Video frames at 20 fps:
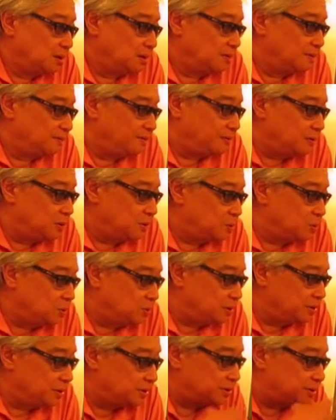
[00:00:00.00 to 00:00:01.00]
the view
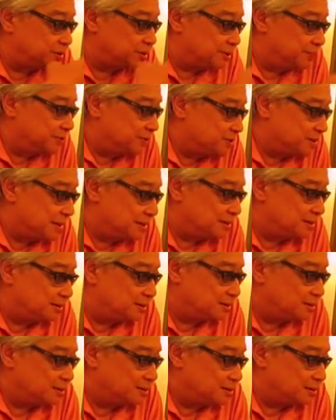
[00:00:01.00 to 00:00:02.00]
is
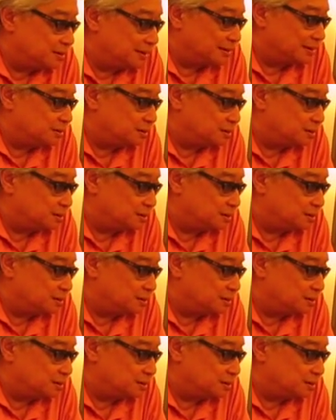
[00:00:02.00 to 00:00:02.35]
represented that